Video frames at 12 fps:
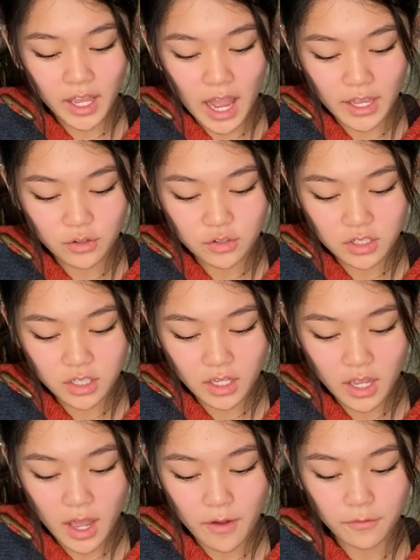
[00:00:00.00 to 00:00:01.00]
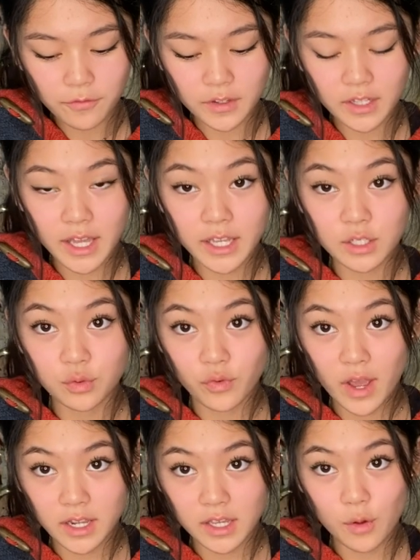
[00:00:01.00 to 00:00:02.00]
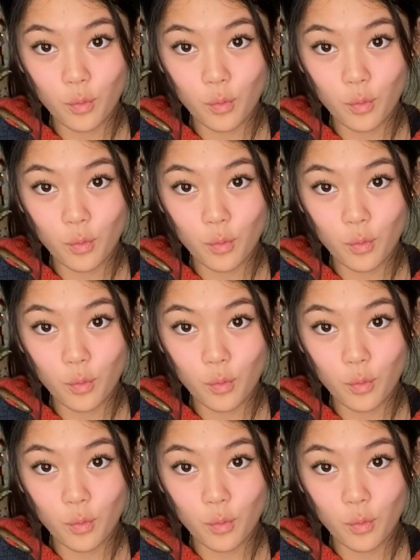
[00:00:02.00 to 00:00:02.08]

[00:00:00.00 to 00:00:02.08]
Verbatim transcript: I usually feel like it's ready